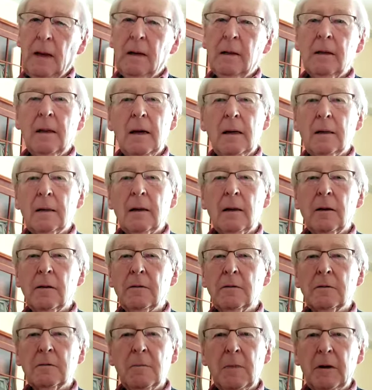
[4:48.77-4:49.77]
And that
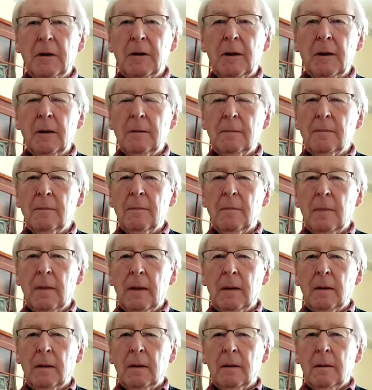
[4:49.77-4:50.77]
includes me.
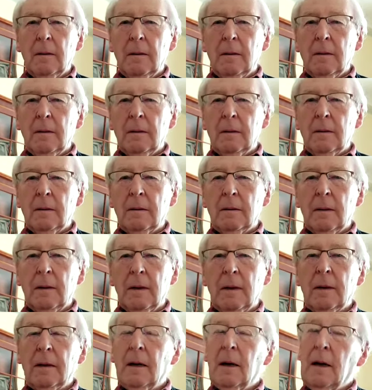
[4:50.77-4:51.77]
And